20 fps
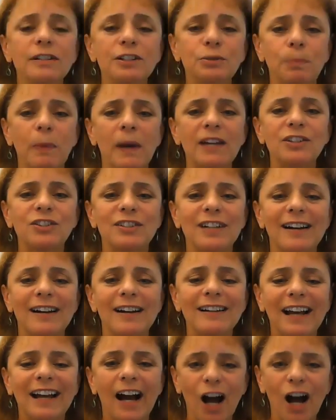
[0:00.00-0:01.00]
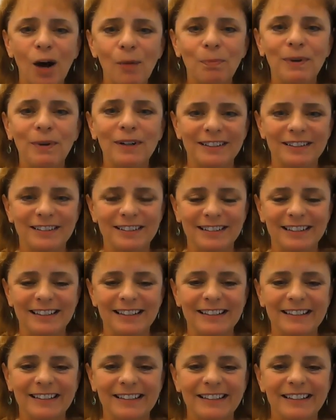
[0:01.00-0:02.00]
is based on
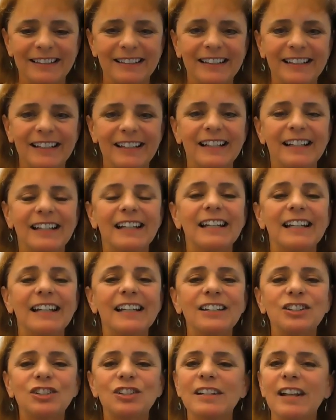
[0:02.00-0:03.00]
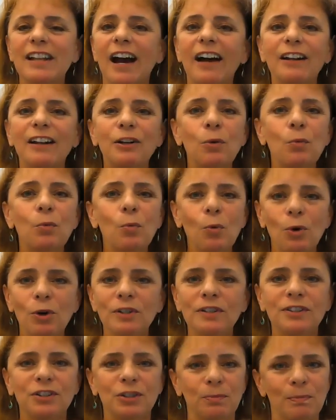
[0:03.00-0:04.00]
competency. It's not an
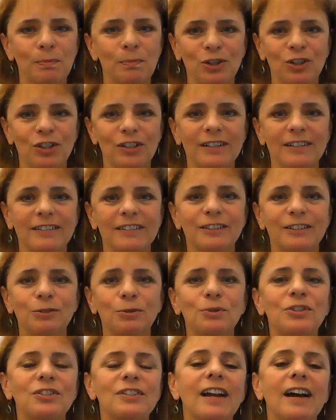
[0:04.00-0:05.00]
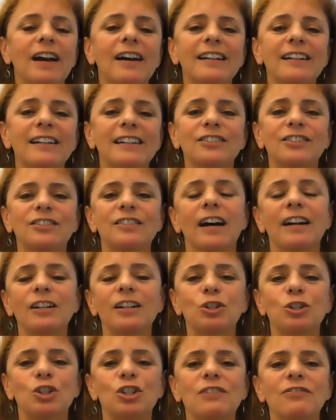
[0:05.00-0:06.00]
award submission. So it's not it's not
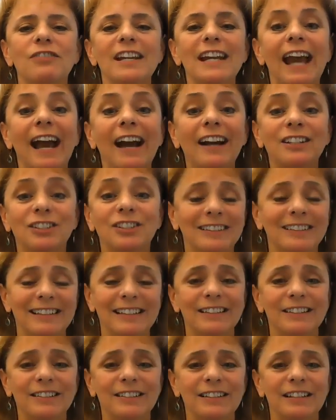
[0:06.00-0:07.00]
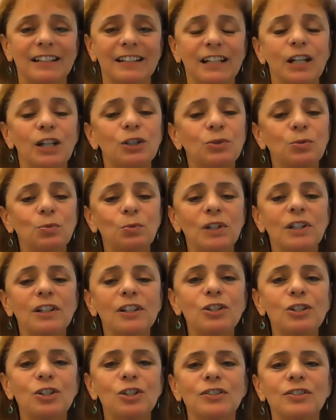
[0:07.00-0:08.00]
achieving excellence. It's
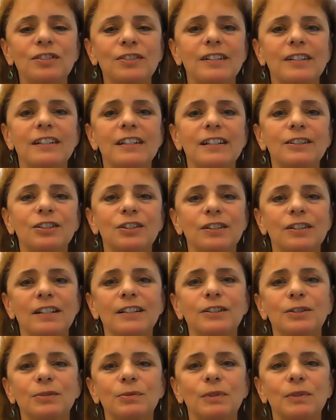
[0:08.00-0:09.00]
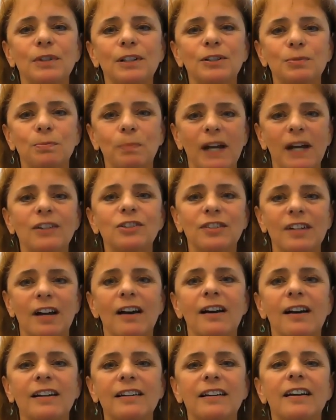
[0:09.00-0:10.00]
really just it's it's it's based
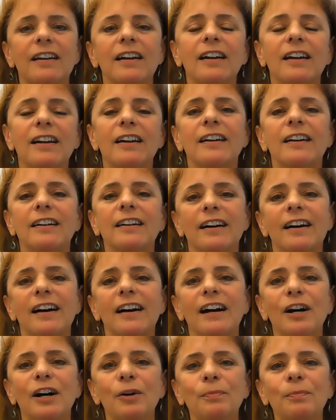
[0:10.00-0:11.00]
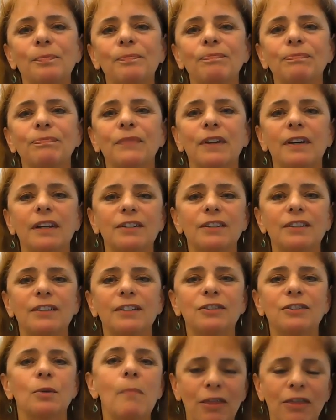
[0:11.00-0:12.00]
on um, it's
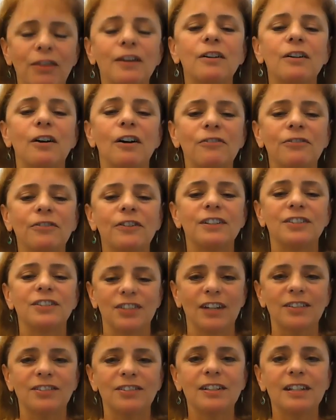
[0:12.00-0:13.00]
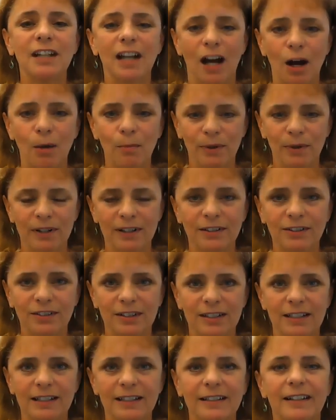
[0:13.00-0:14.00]
the method of assessing
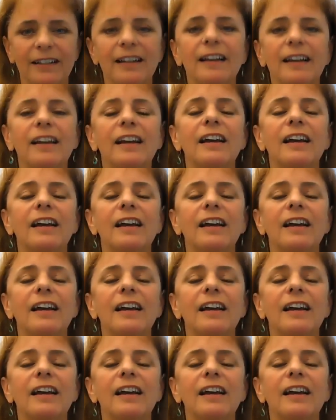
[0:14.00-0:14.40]
competency